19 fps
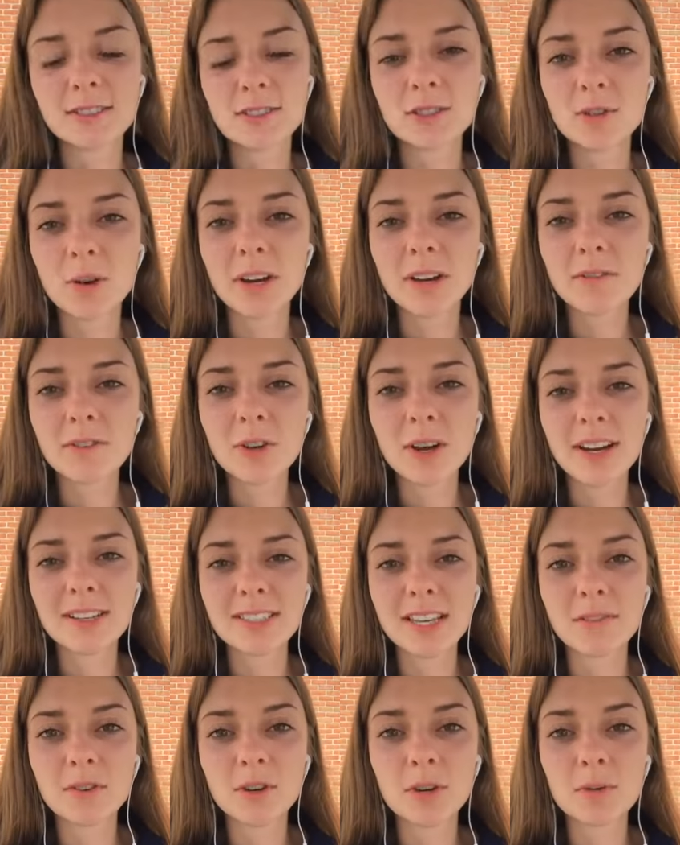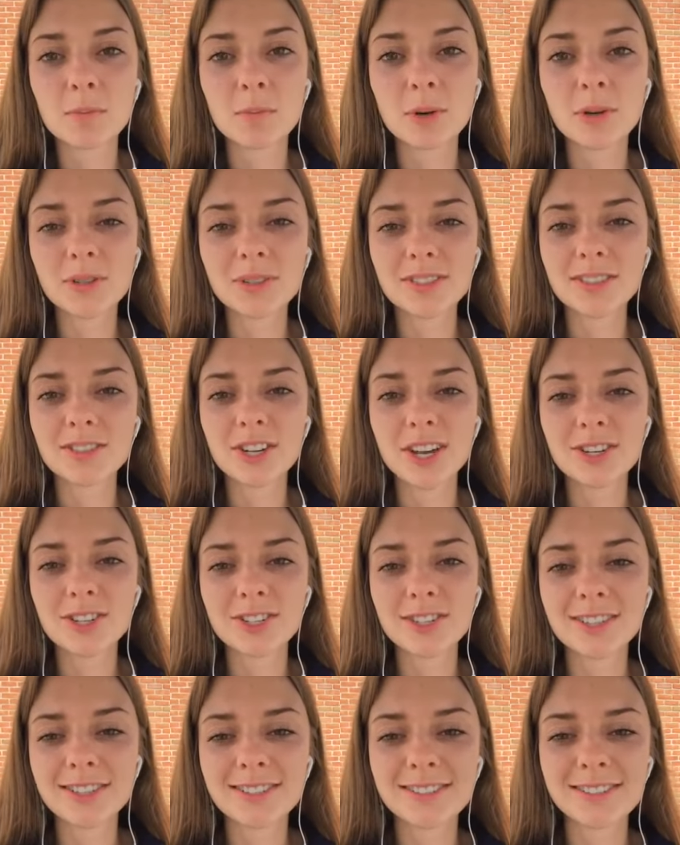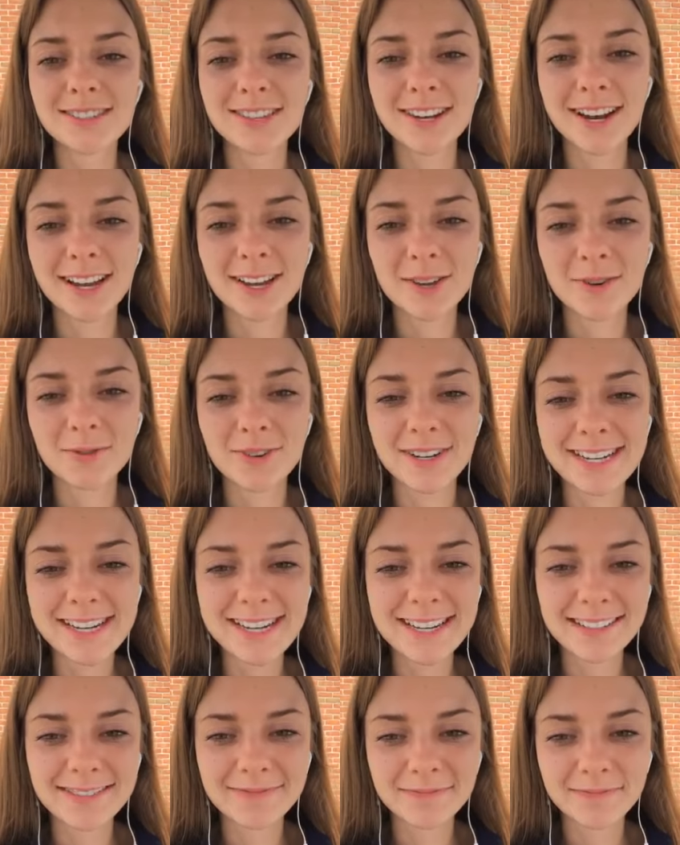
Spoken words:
Do any of you guys have good book suggestions that I could read?